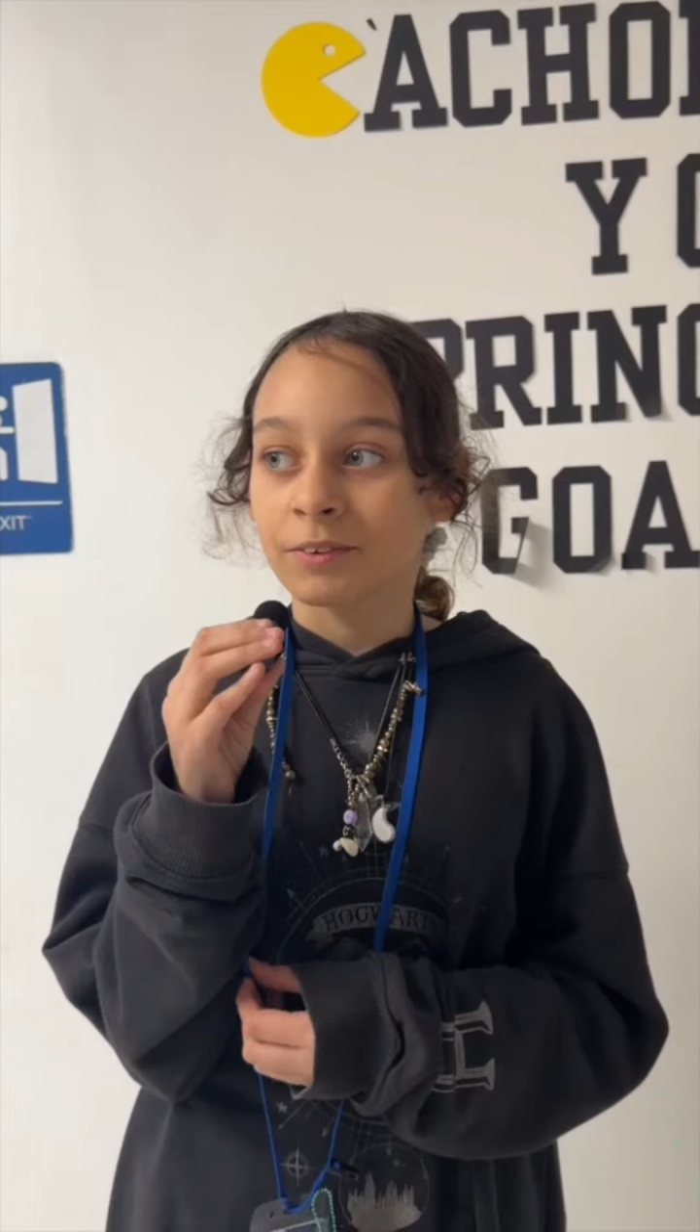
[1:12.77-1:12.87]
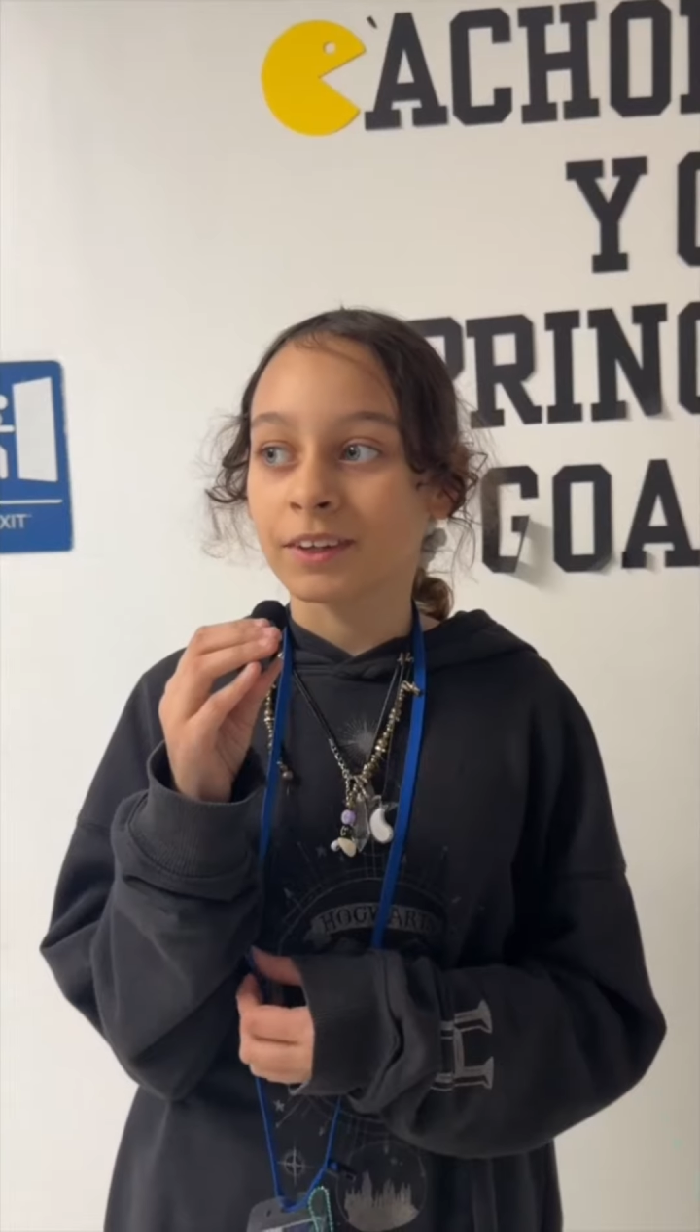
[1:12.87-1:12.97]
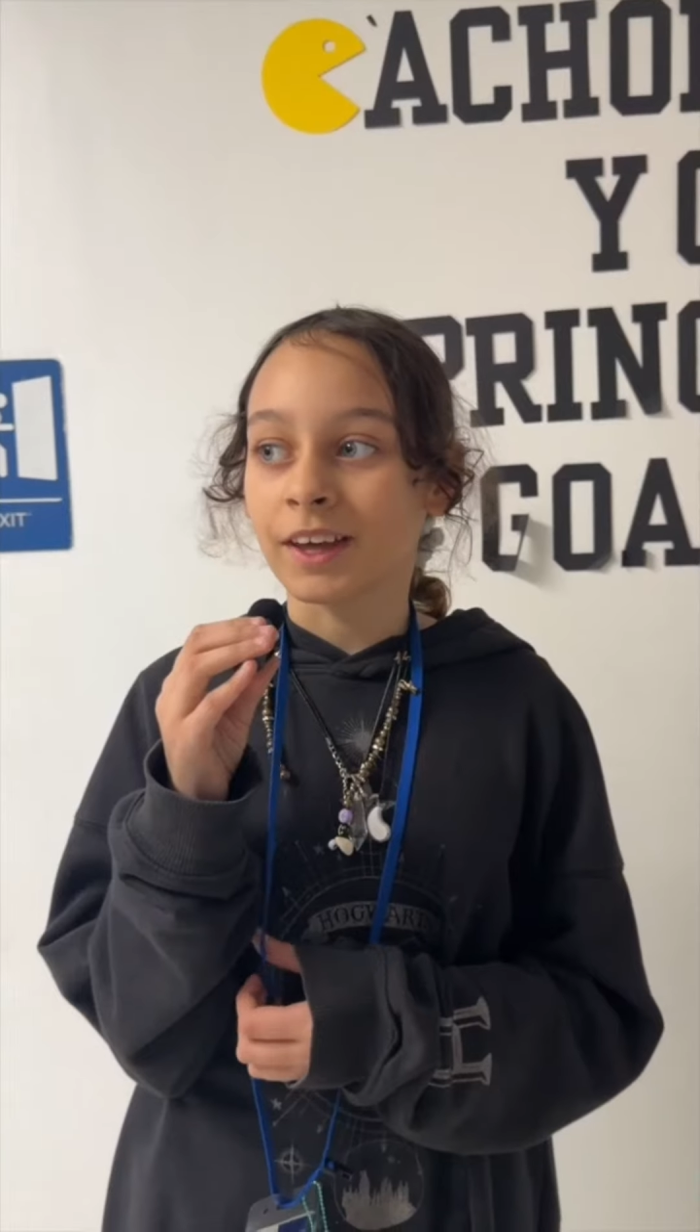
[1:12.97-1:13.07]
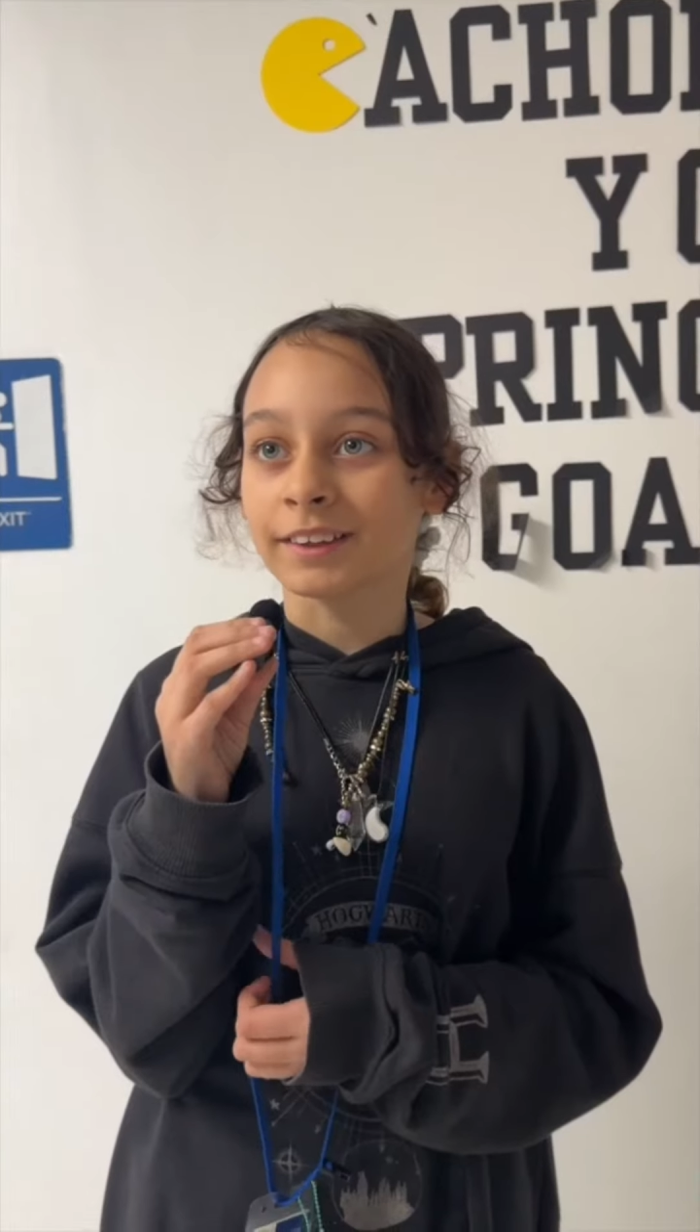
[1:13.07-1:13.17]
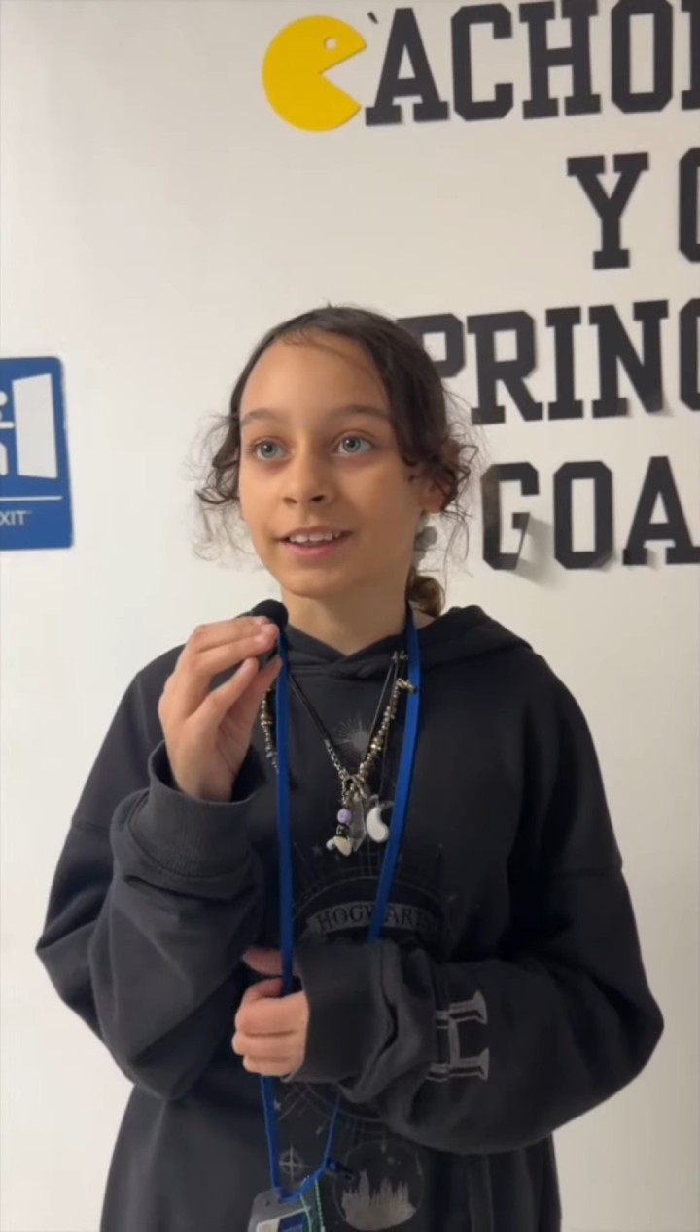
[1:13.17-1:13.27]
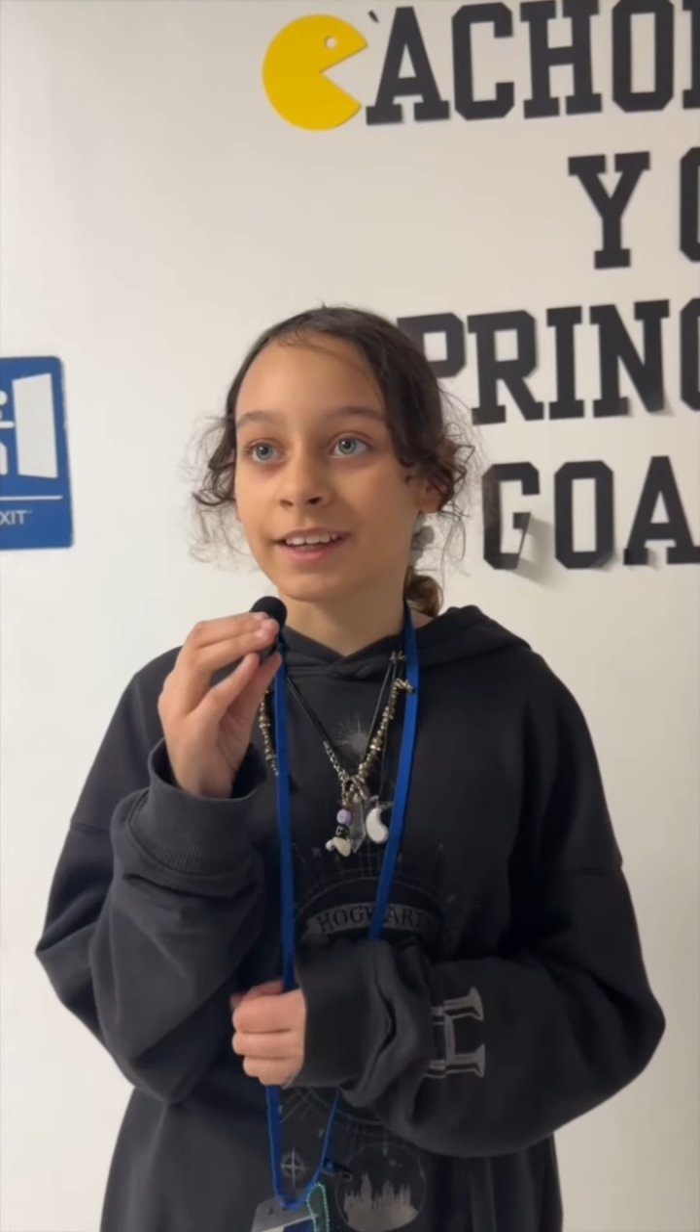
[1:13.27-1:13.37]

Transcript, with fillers: We light the